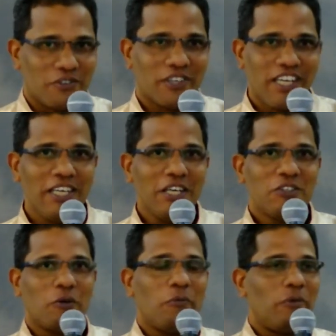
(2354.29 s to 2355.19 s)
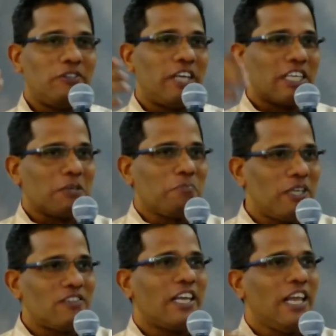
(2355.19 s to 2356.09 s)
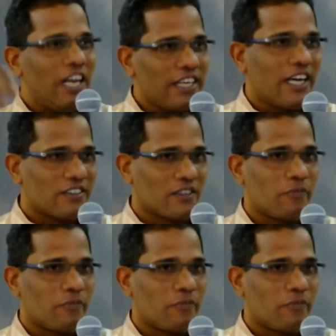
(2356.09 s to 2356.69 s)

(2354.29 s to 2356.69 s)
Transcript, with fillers: Okay, so Jacob means heel catcher.